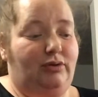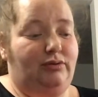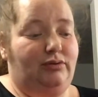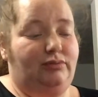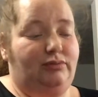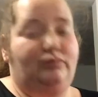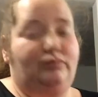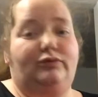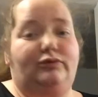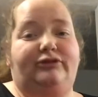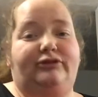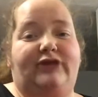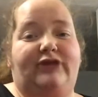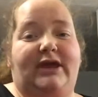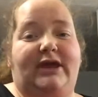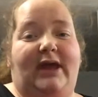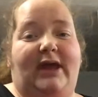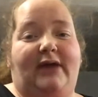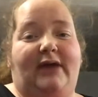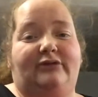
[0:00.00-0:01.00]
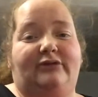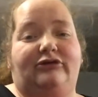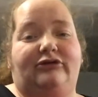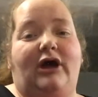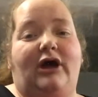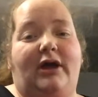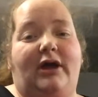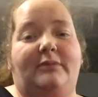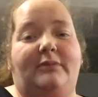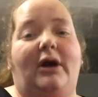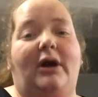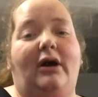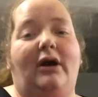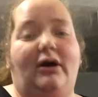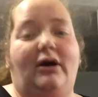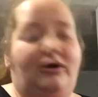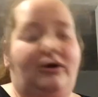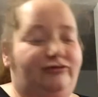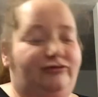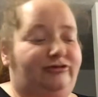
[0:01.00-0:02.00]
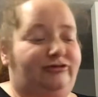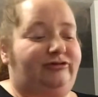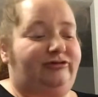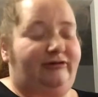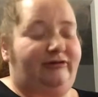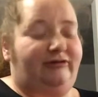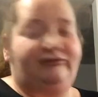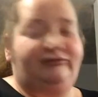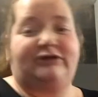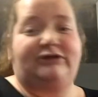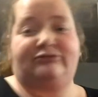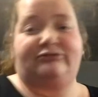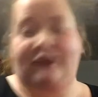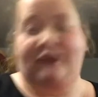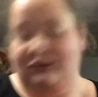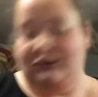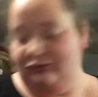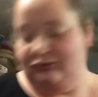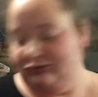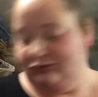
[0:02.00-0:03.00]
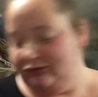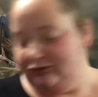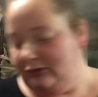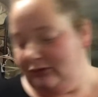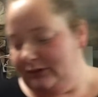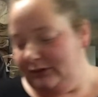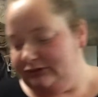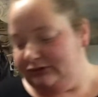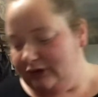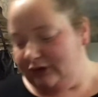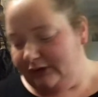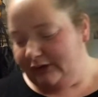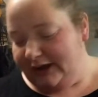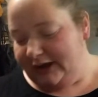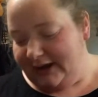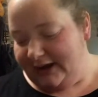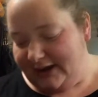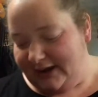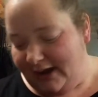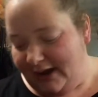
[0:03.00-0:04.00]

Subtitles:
one thing at a time. Oh, Stephanie, thank you so much. Okay, yeah, I'm